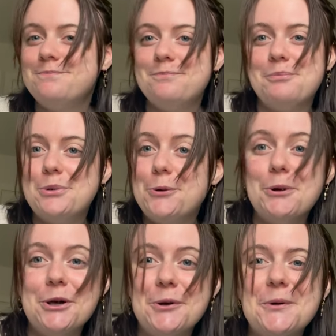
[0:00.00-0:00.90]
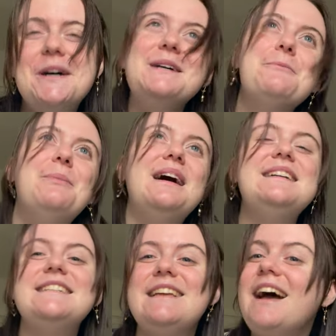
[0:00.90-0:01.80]
boo-hoo.
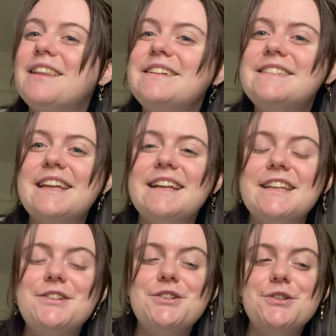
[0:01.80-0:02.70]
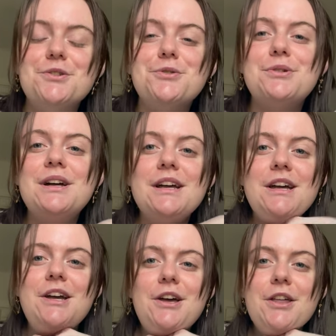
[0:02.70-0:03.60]
But yeah, let's get into
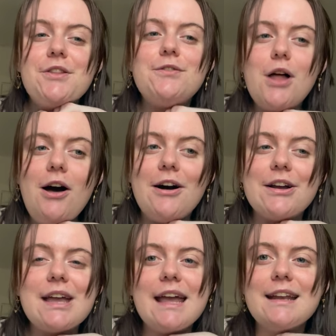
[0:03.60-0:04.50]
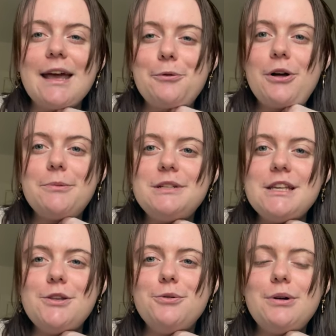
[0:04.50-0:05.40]
the vlog, and I will
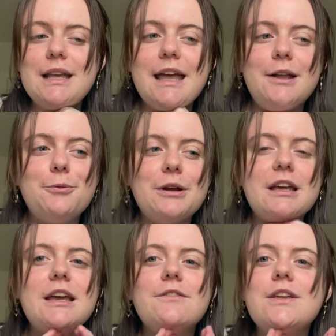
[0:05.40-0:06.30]
update you again when I've